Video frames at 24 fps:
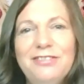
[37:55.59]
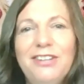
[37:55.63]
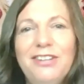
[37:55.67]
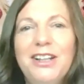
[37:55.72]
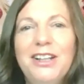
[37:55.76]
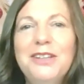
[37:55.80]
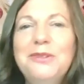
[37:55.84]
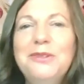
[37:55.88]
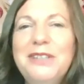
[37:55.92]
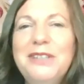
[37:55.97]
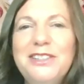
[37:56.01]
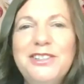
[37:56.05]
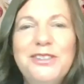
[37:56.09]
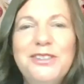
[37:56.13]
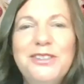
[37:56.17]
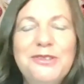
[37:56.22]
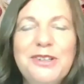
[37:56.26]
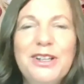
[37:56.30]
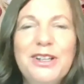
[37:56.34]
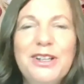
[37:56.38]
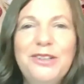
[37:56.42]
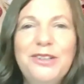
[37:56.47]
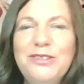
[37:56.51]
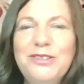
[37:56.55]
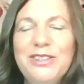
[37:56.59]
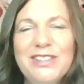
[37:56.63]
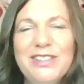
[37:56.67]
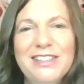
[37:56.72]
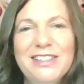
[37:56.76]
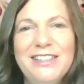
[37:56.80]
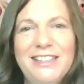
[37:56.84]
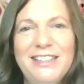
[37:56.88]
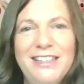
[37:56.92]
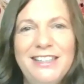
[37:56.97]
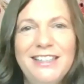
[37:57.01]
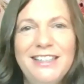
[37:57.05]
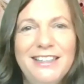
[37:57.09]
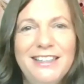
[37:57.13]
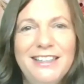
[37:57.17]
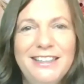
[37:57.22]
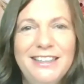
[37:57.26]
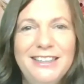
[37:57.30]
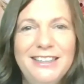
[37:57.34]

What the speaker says: following too closely